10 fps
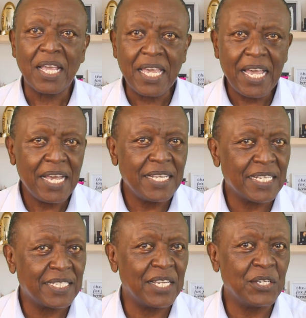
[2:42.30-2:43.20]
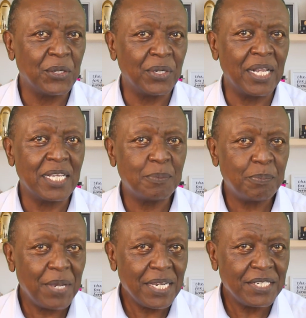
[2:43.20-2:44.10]
Care is essential,
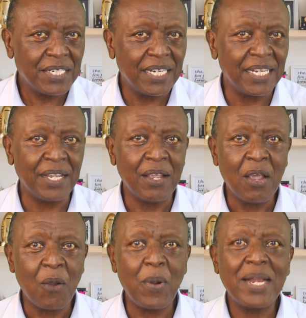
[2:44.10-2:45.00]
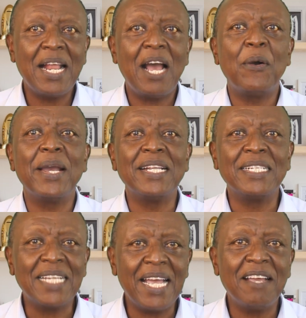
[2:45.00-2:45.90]
especially when our
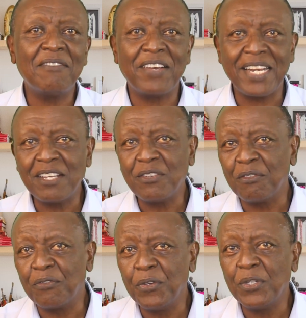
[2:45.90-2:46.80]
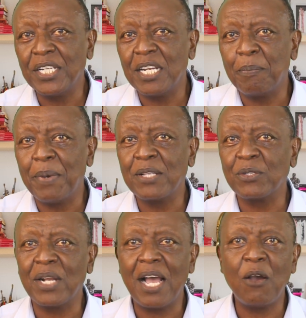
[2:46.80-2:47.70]
entire financial future
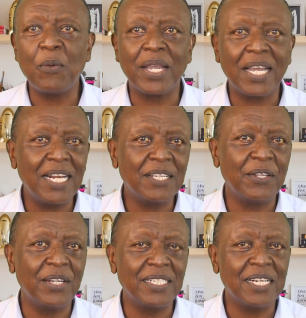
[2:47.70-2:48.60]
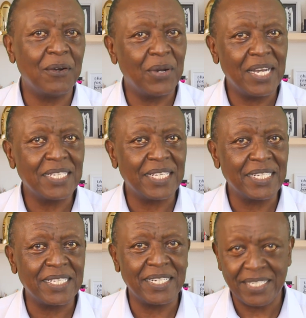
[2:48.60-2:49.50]
depends on how we calculate our
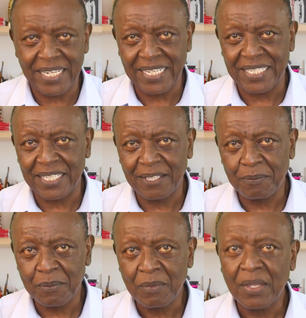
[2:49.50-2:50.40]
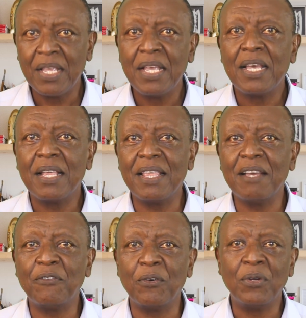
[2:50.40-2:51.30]
assets and debts.
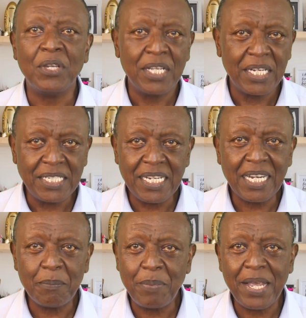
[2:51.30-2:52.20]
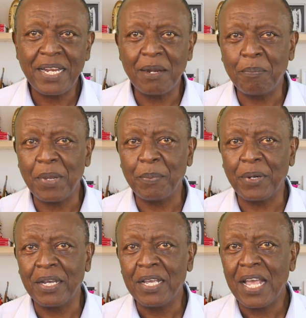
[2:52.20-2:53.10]
Therefore, take a pen and
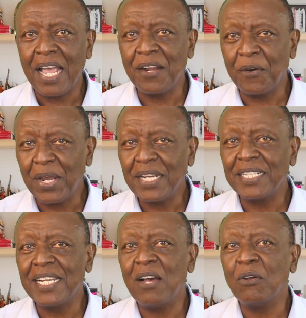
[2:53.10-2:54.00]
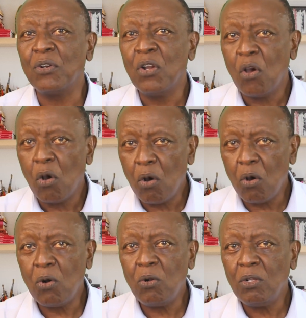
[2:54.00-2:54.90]
paper and write down
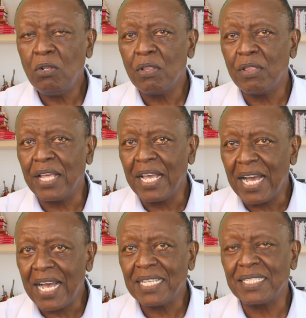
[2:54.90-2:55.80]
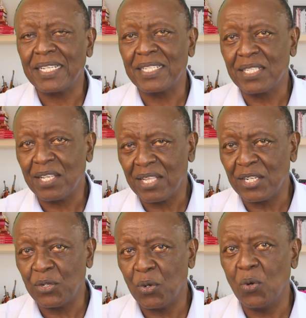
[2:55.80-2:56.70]
all the assets
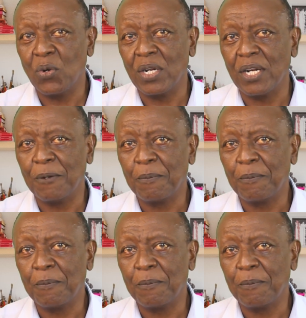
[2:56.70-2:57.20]
that you own,